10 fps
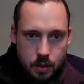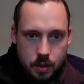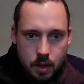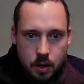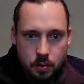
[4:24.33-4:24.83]

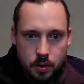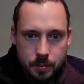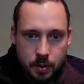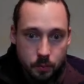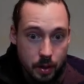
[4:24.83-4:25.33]
Oh,
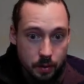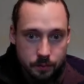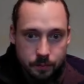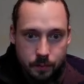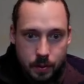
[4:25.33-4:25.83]
come on. Well,
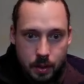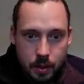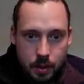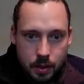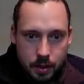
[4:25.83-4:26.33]

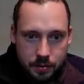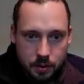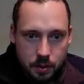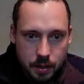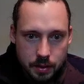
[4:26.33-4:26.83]
got
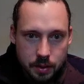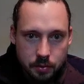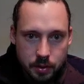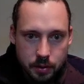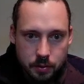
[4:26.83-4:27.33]
the lucky
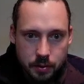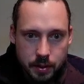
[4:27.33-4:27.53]
critical hit